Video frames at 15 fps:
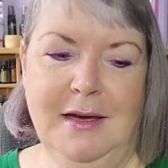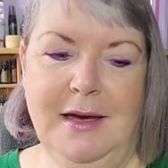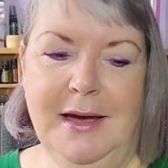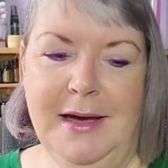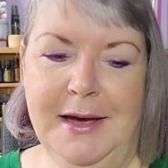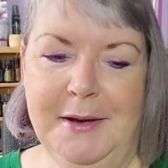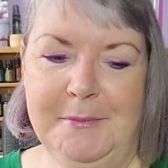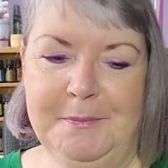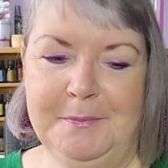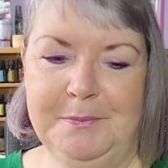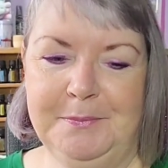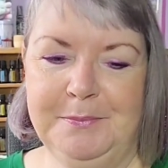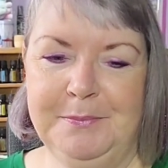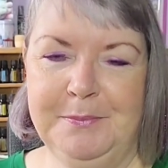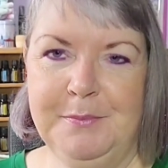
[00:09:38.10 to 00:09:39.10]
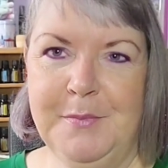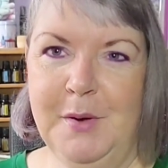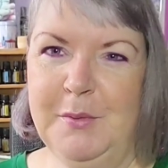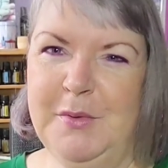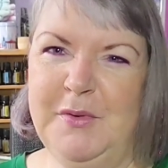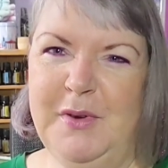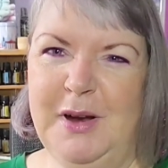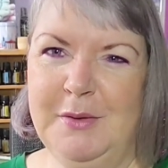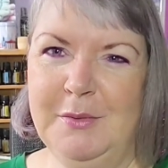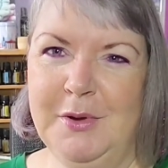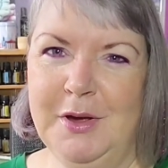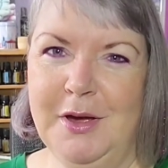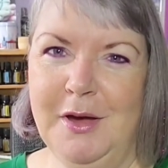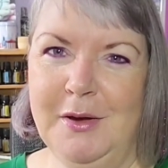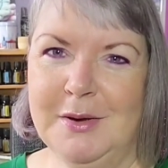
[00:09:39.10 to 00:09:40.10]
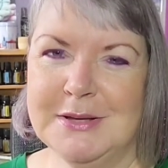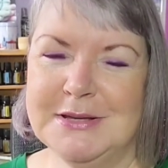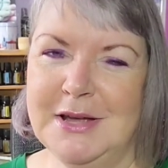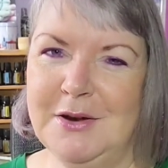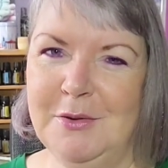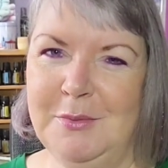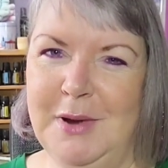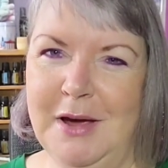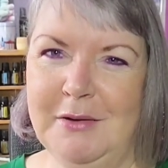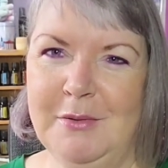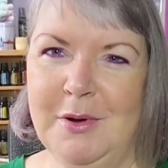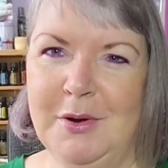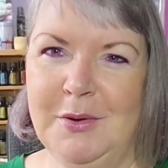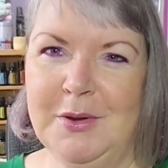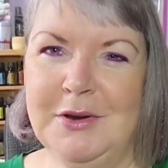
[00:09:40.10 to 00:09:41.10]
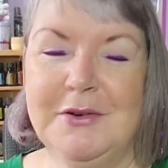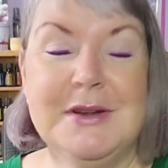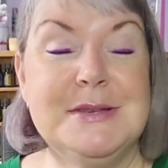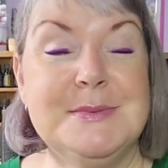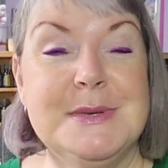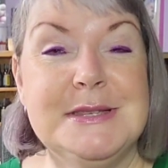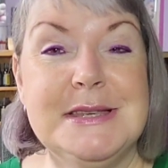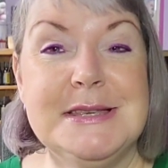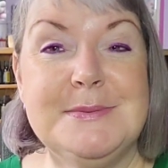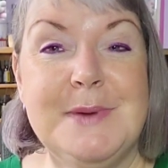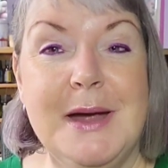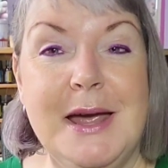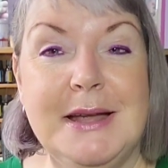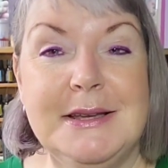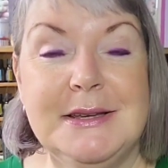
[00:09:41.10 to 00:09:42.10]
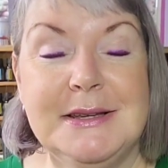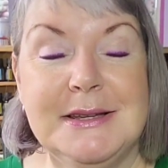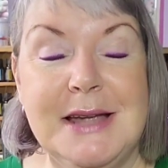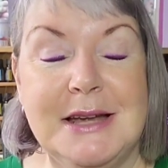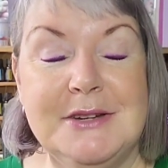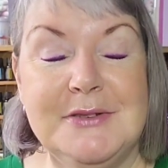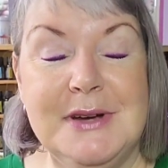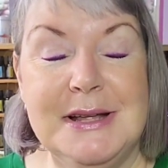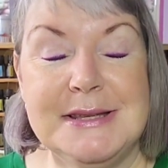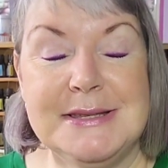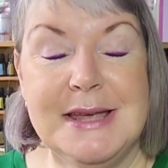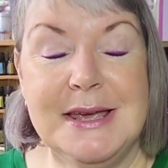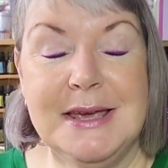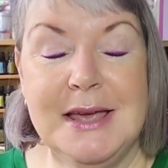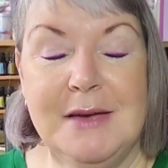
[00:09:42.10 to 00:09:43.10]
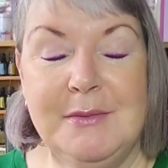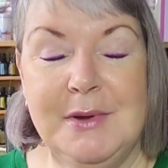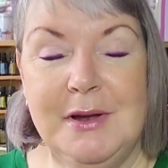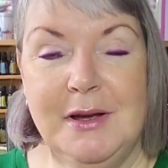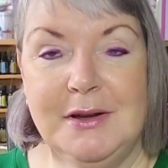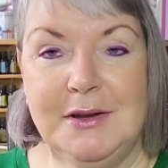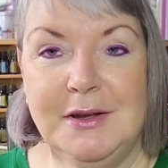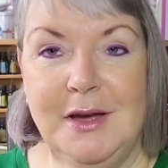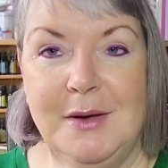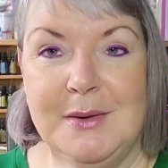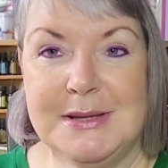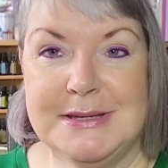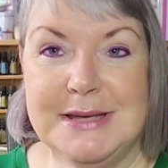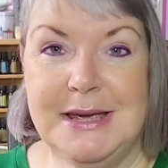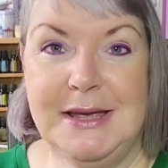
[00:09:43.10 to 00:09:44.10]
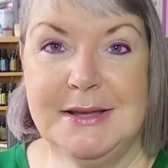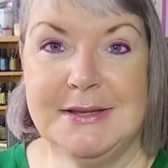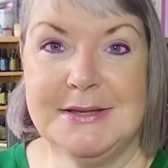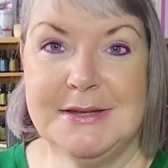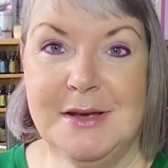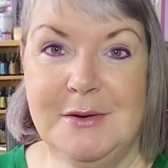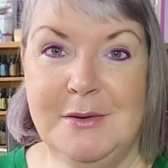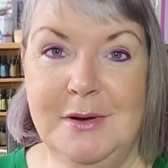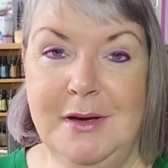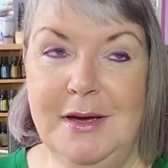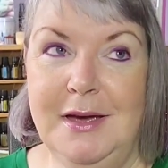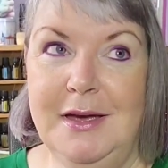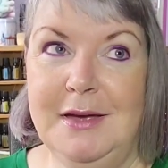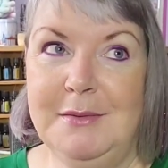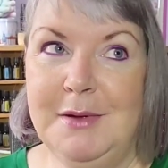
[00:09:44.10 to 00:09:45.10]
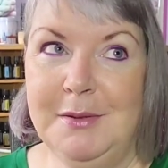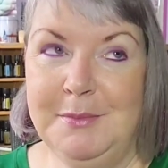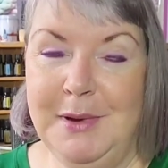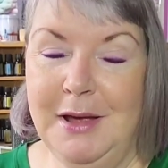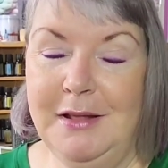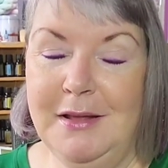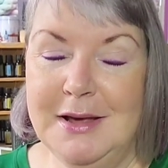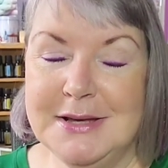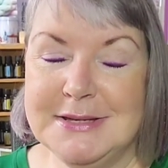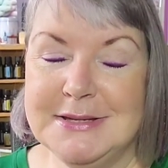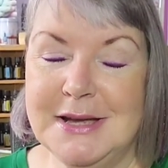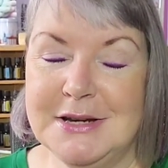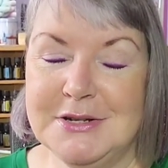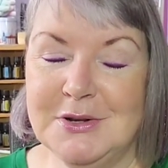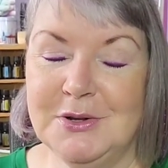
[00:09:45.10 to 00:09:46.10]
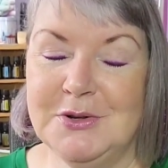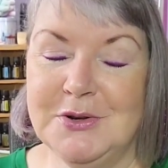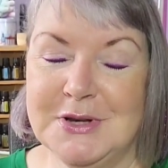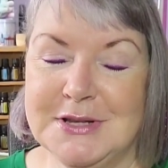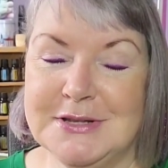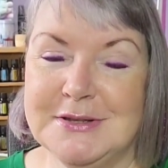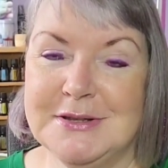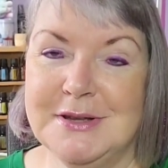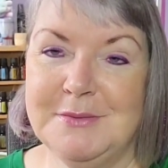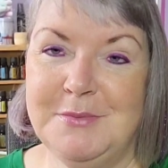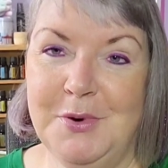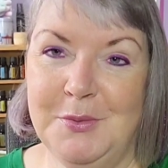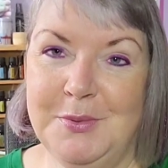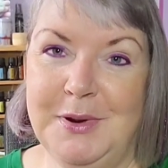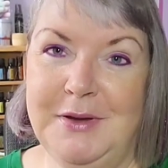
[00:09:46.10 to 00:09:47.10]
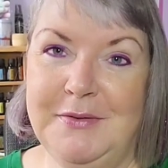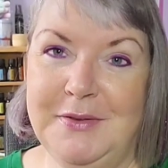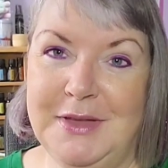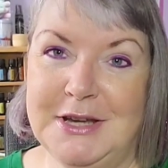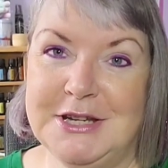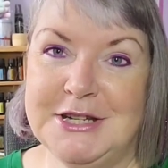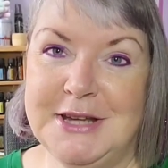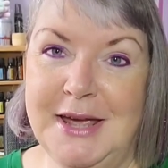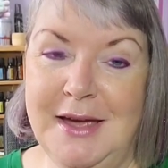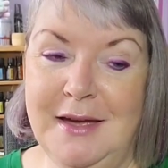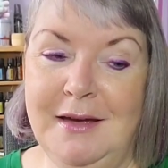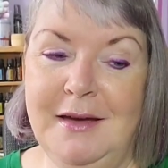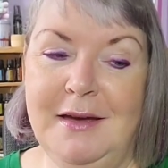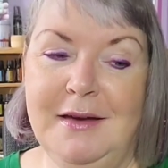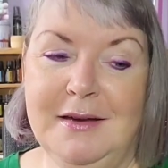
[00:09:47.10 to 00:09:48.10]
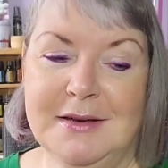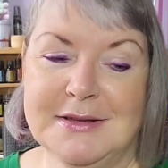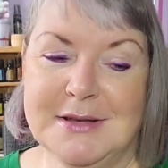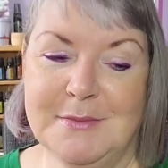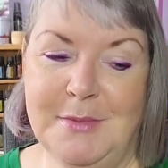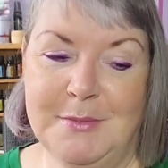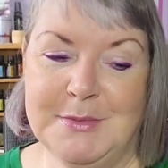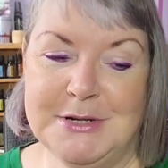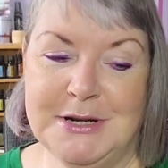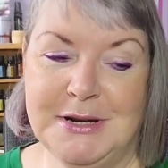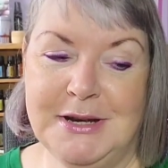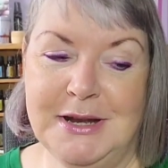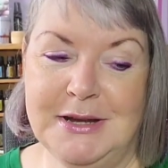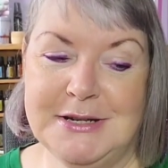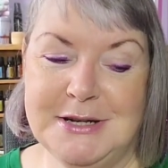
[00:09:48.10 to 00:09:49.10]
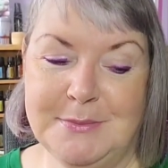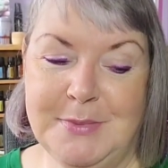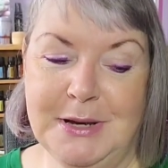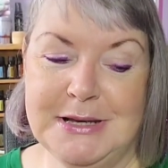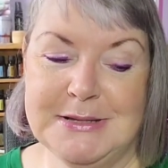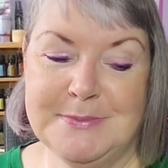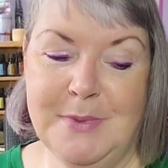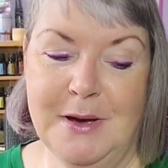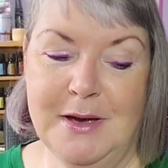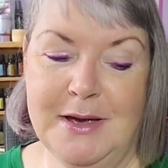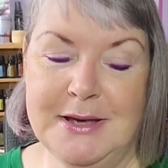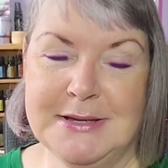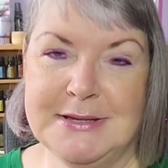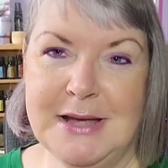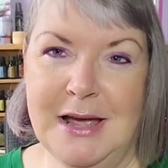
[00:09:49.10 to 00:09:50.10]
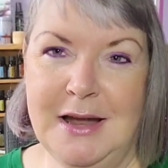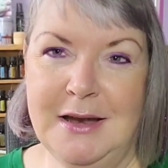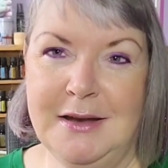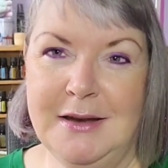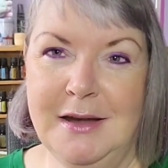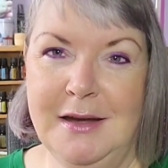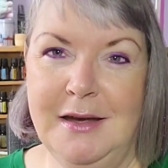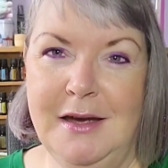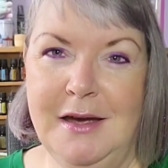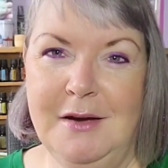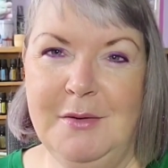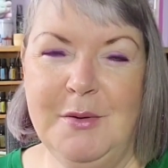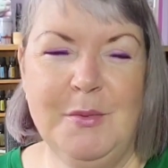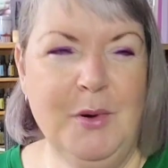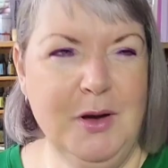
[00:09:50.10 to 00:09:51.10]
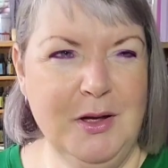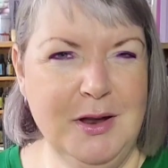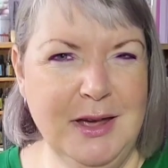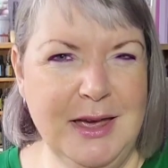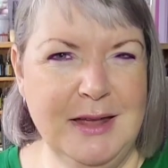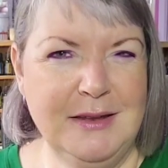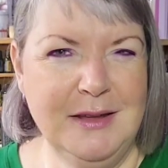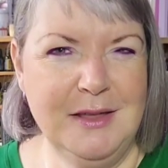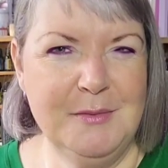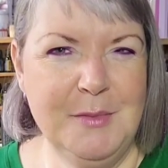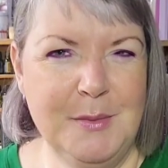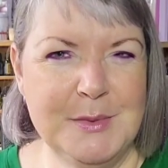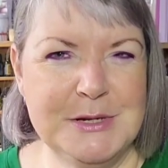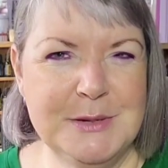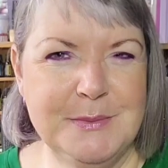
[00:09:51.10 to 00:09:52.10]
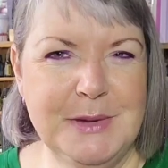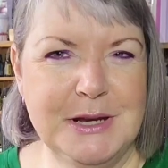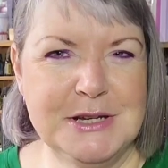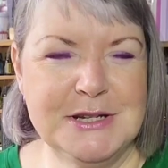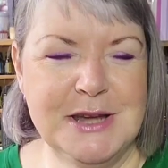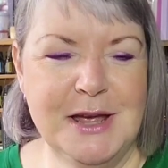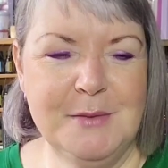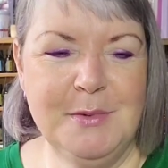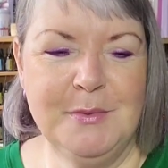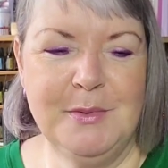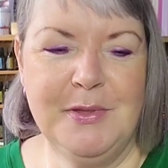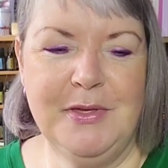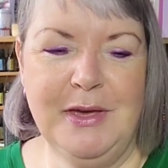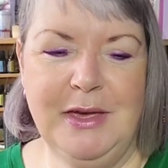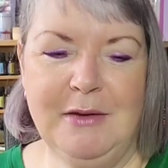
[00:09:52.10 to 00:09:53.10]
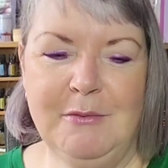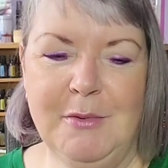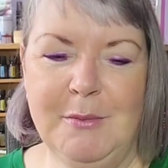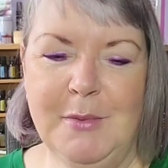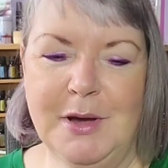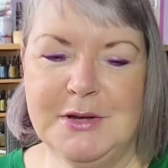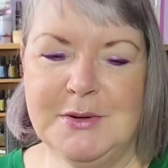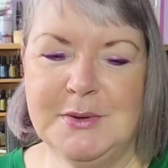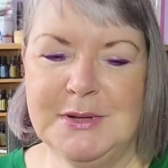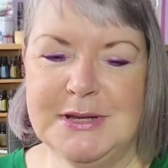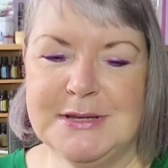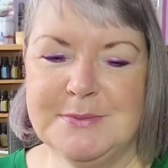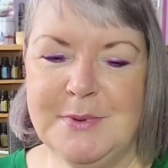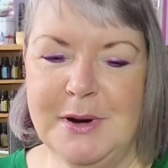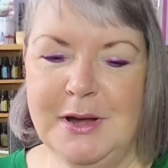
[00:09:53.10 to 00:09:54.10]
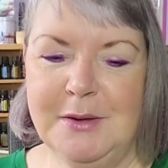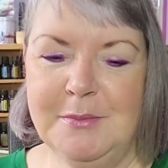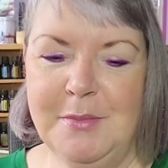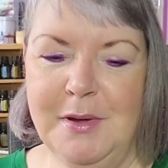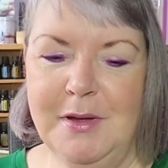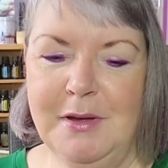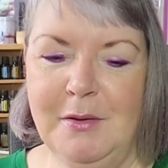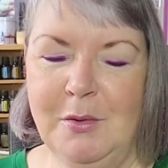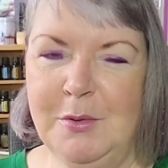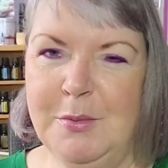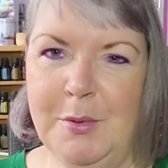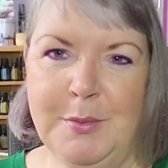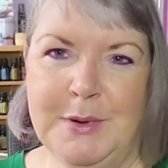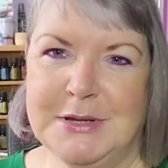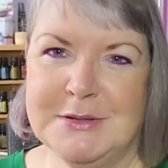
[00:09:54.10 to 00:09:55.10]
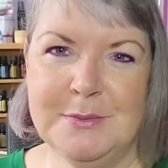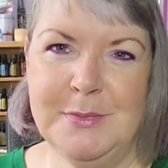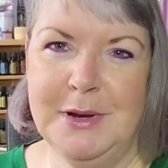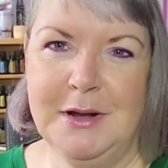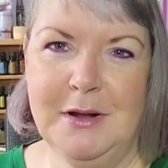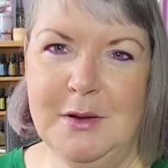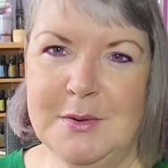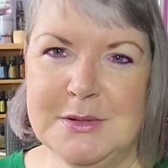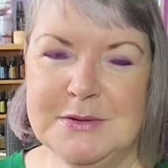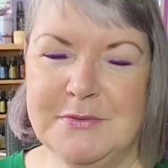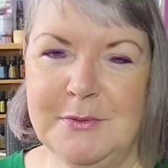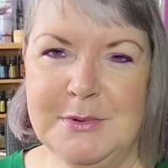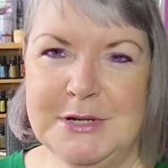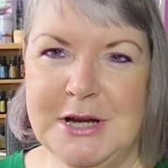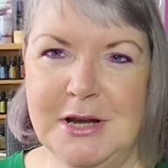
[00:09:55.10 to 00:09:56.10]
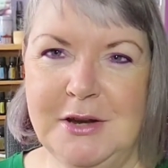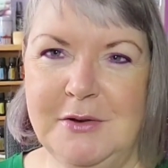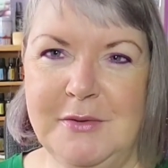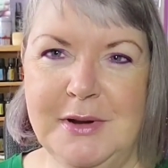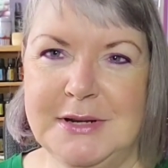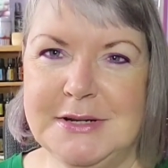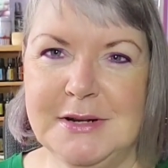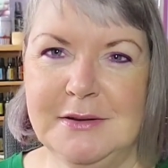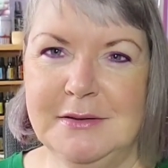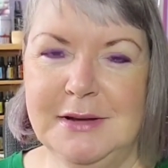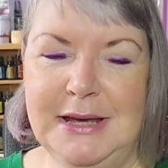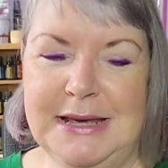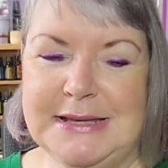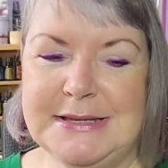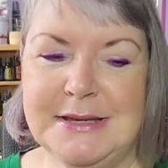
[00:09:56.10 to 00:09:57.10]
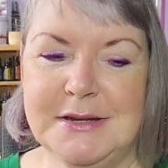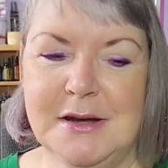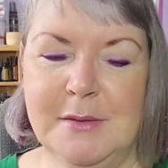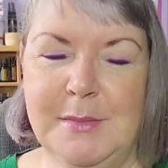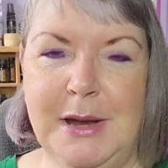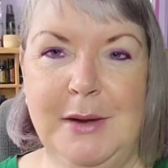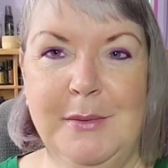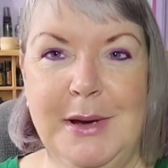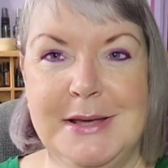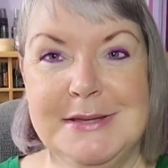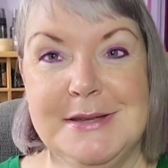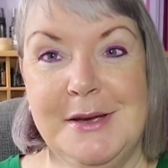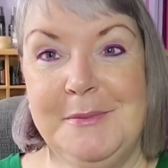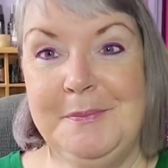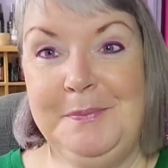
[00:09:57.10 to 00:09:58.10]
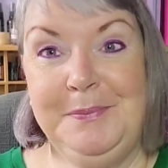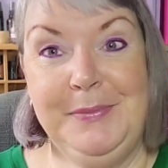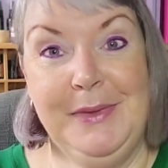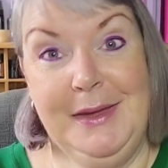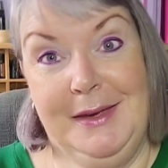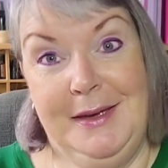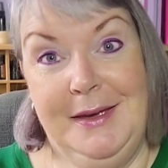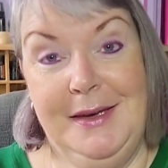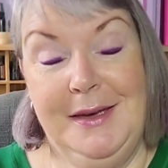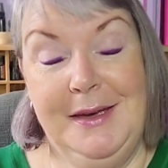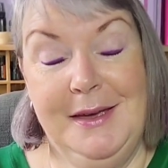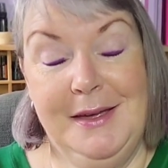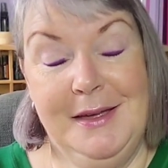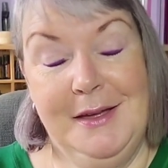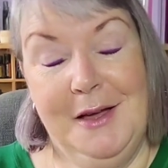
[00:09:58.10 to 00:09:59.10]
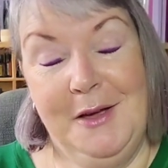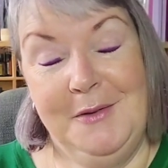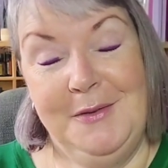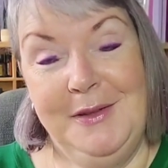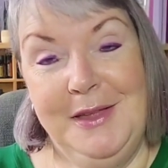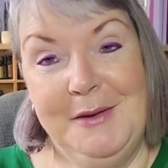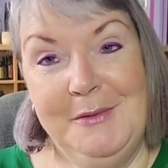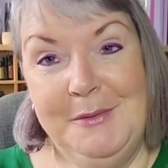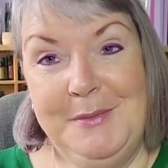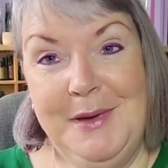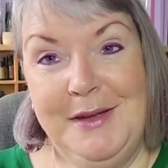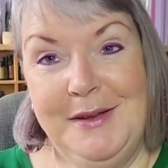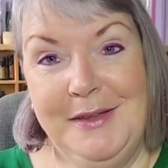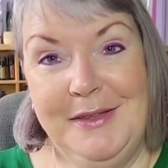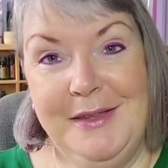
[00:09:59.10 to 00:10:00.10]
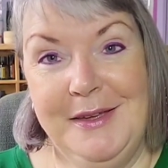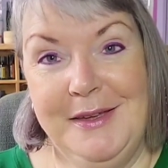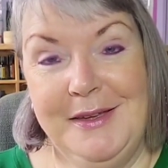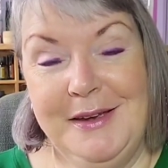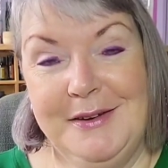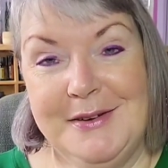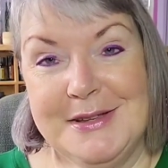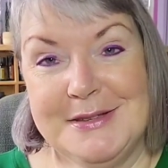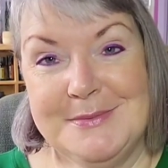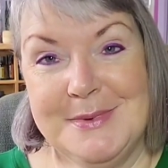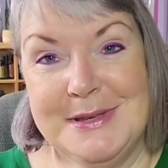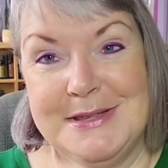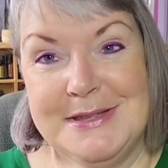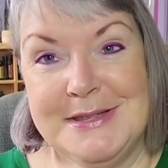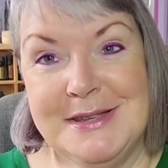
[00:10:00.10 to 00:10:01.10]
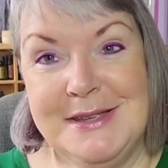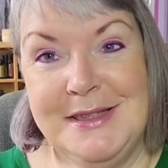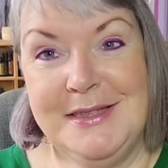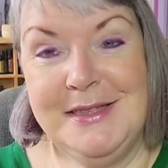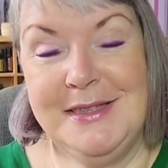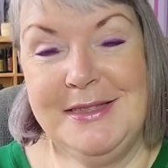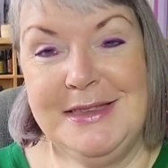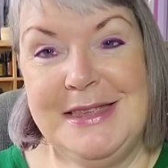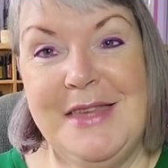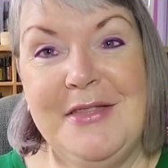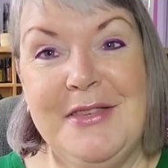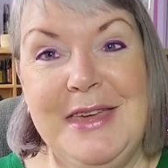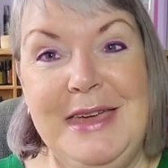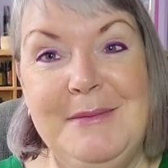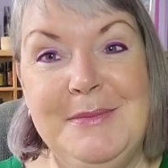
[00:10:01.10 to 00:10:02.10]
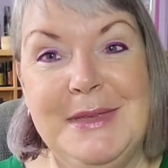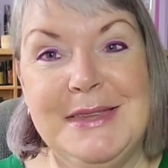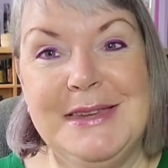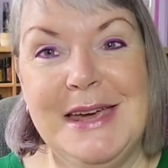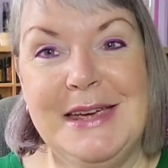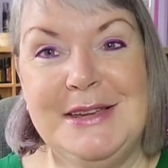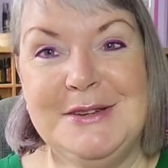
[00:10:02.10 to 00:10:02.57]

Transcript: But we really want to go because they normally have quite a good Christmas display at Trelissig, and we'd like to go and see it. So it'll be our last National Trust property for this year because our membership expires, and we weren't going to get another membership next year, but we're thinking we might do in the spring. But all the properties will be closed from January till Easter time anyway. So hopefully there will be another Christmas themed day